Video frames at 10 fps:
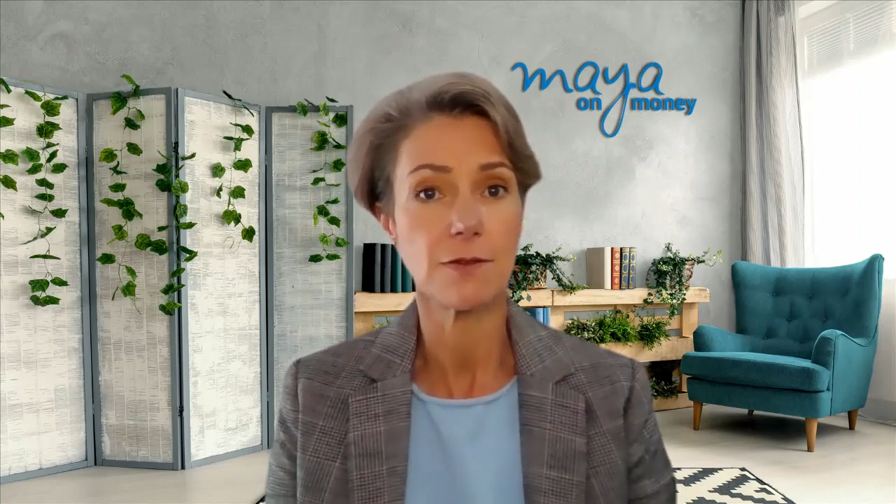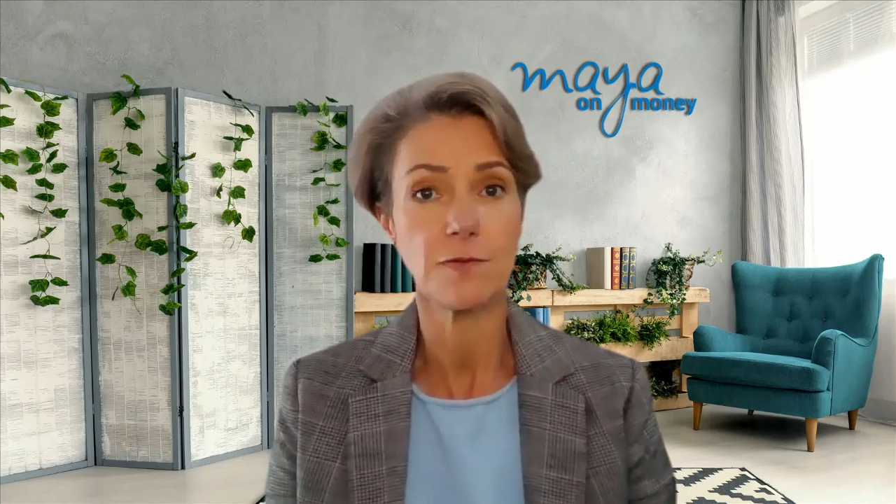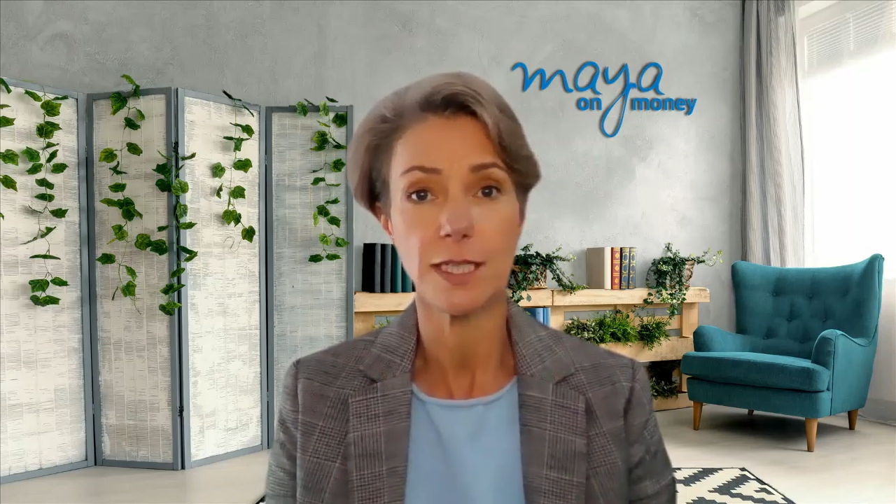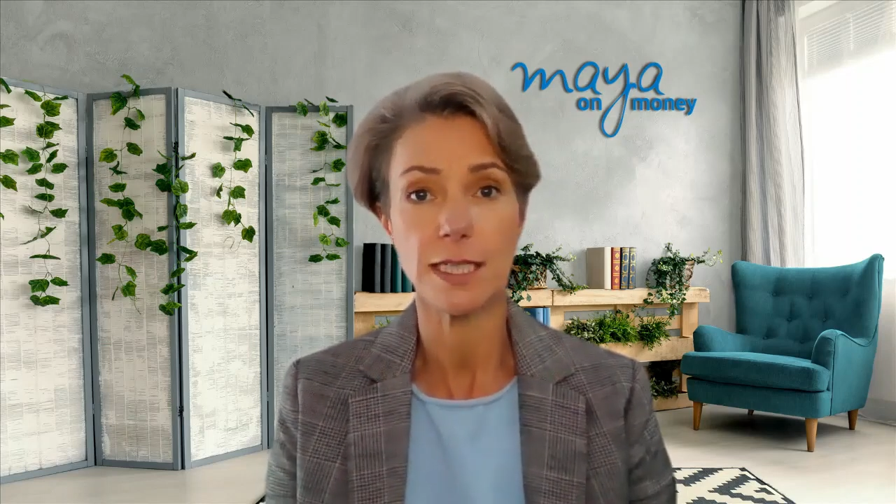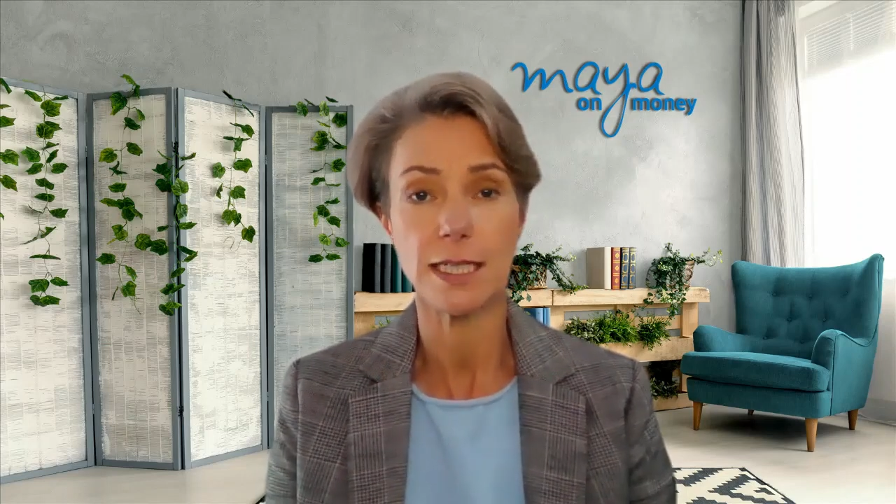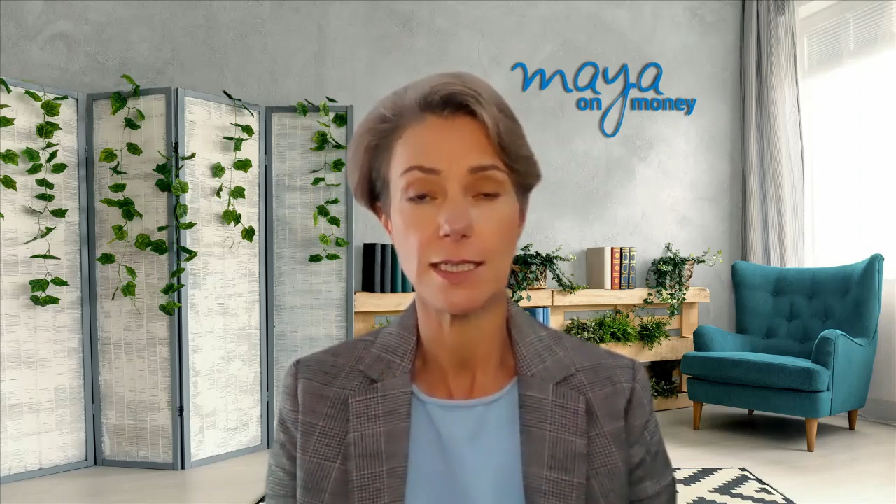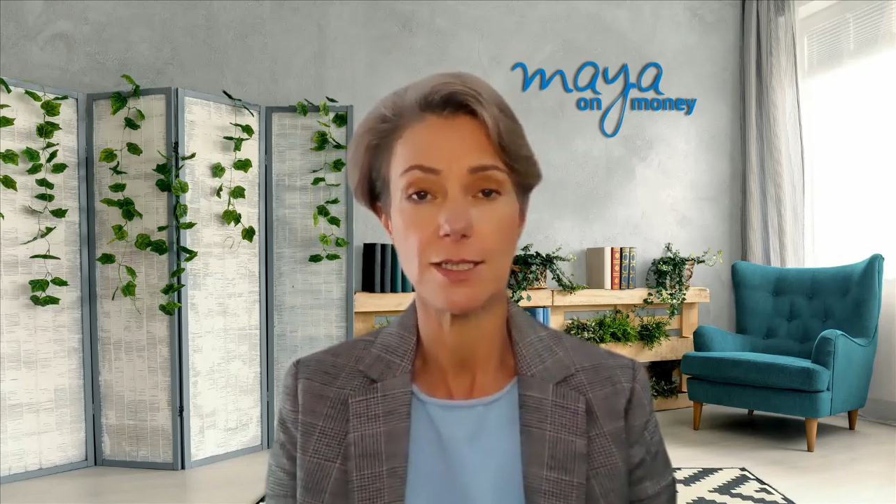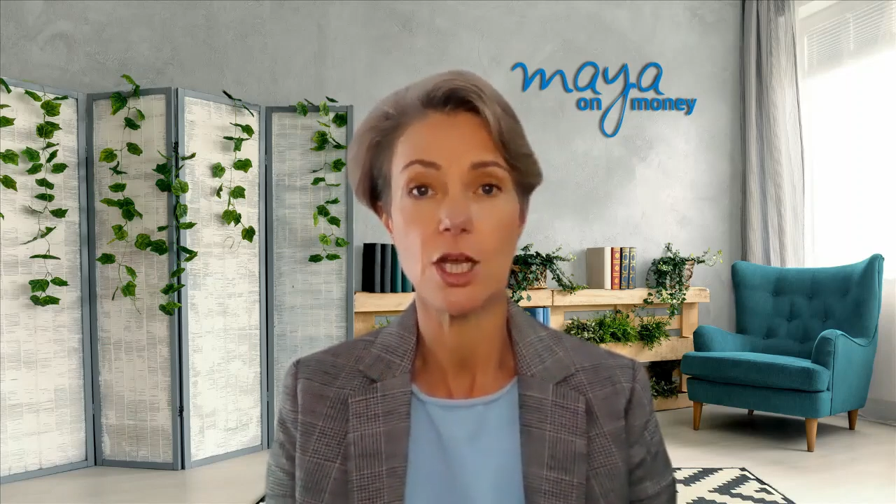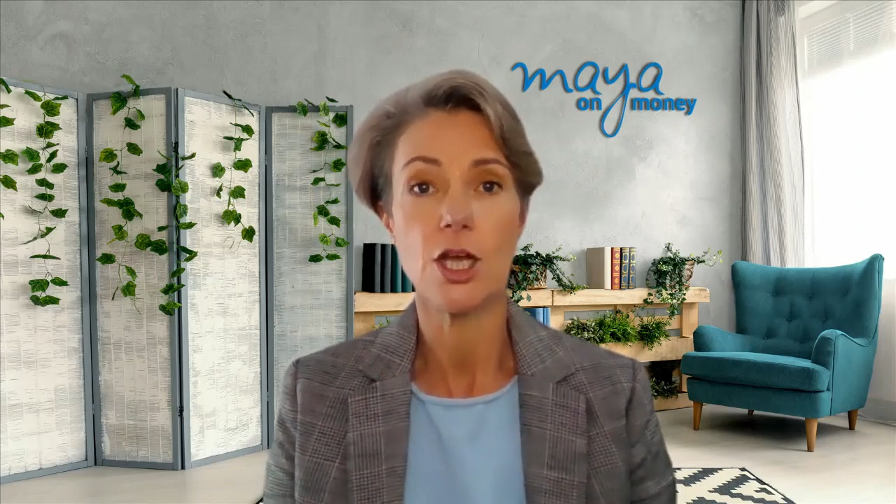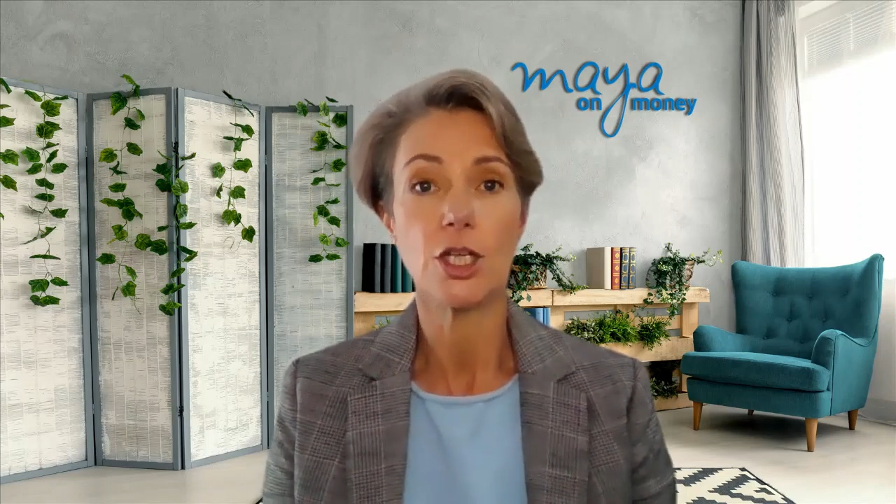15
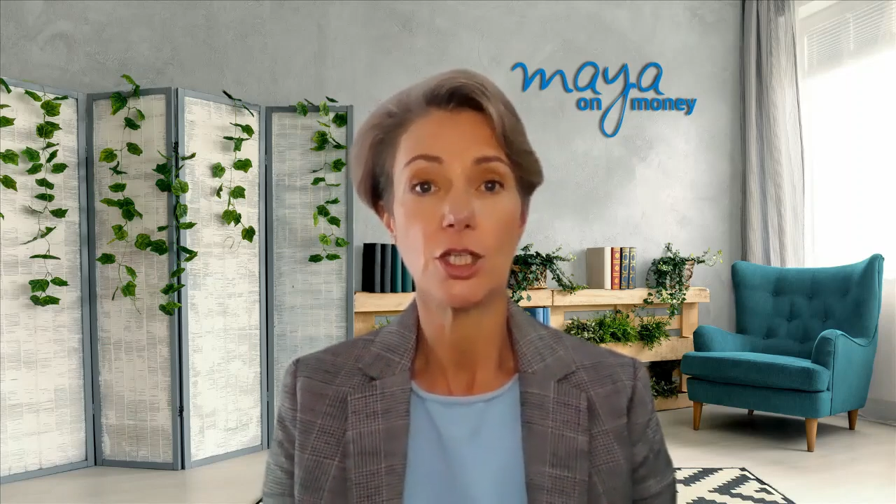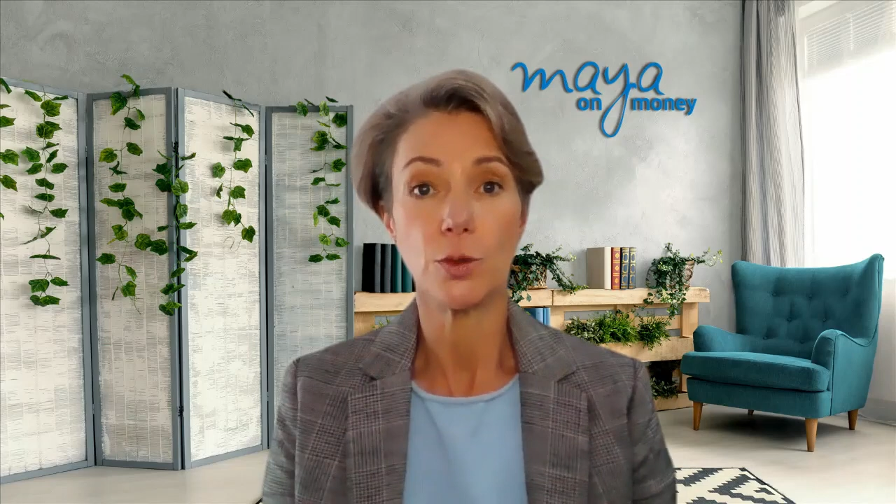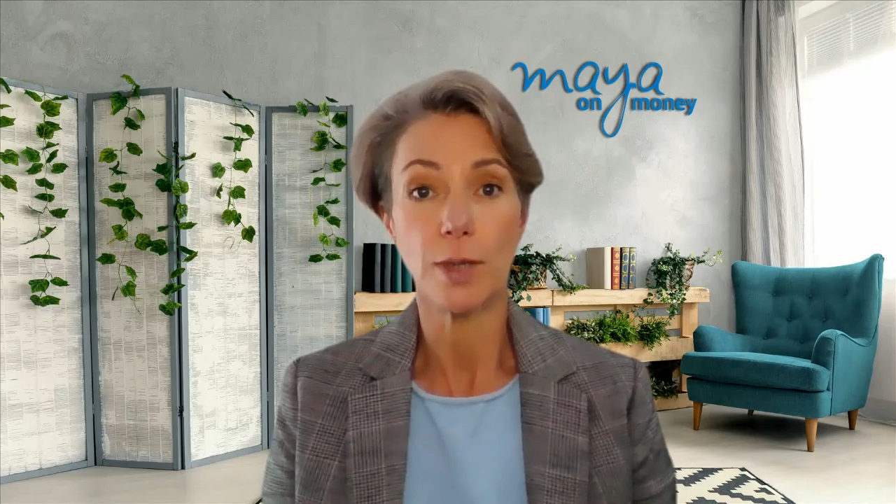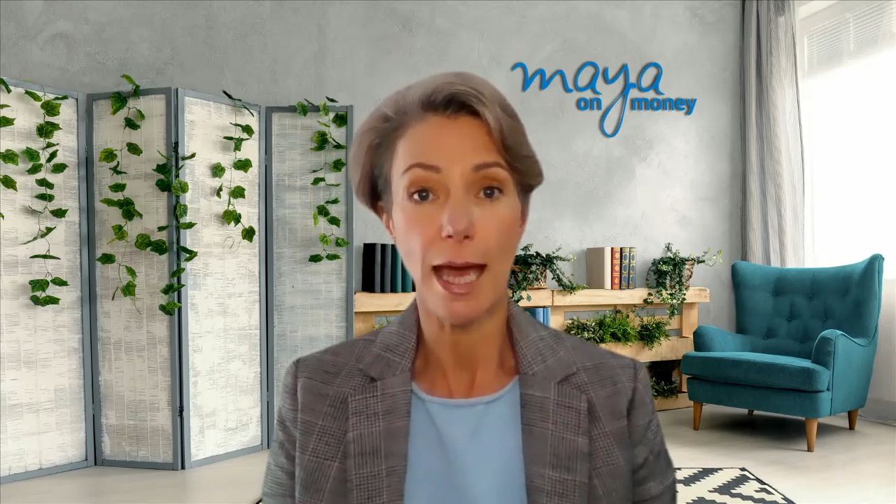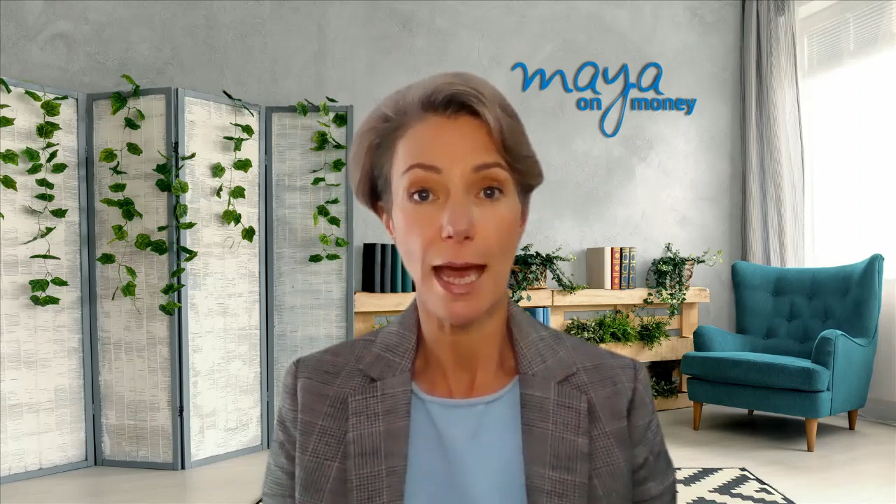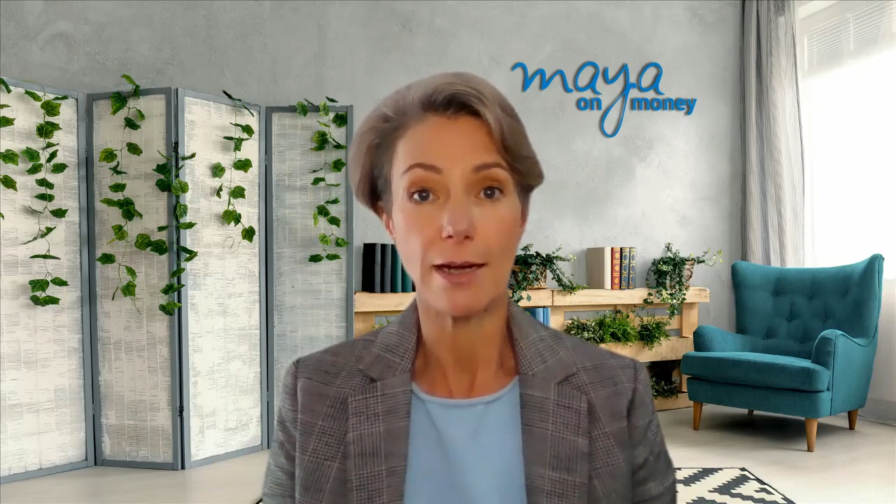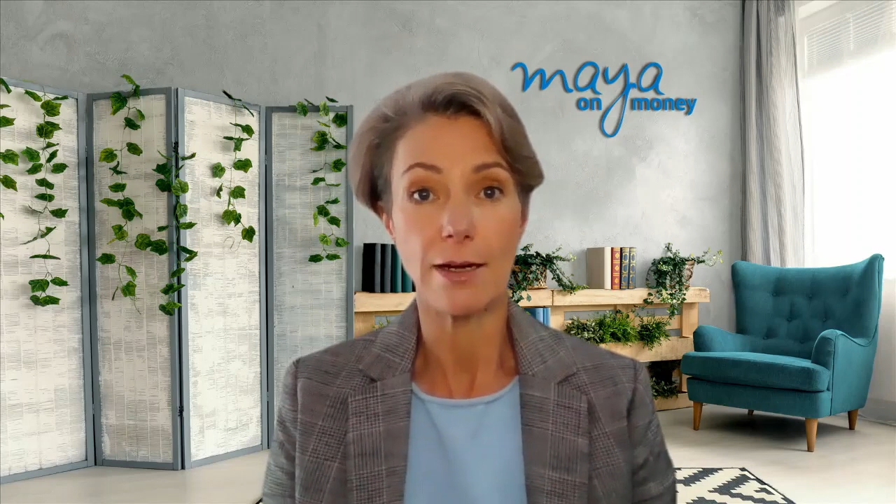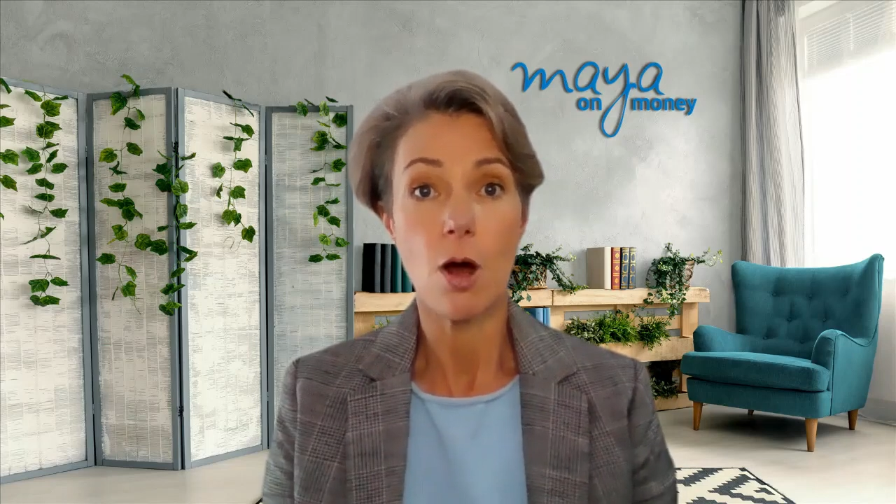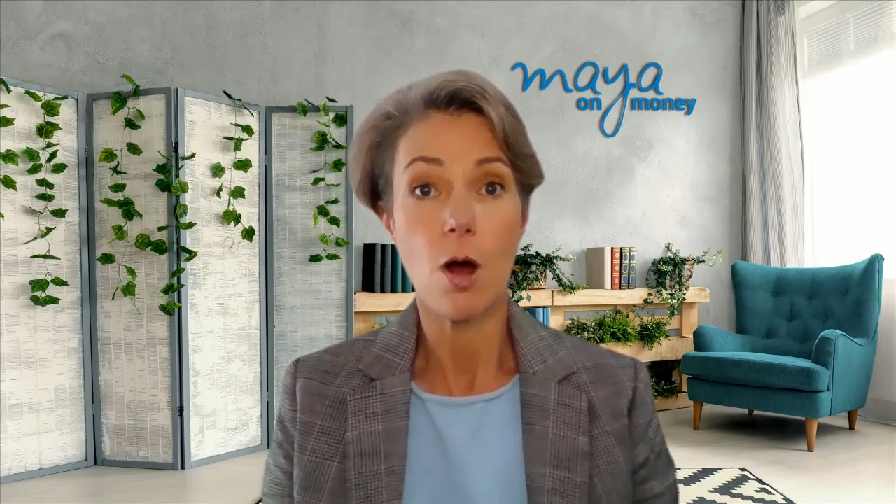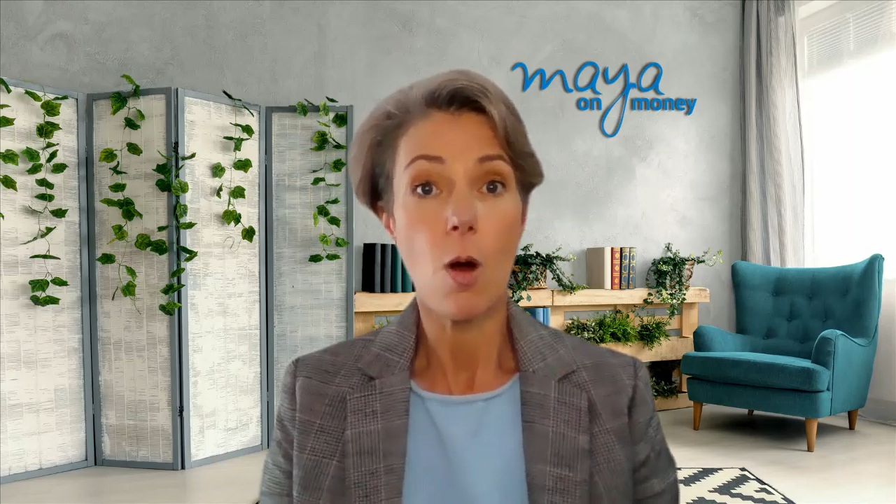years, you can.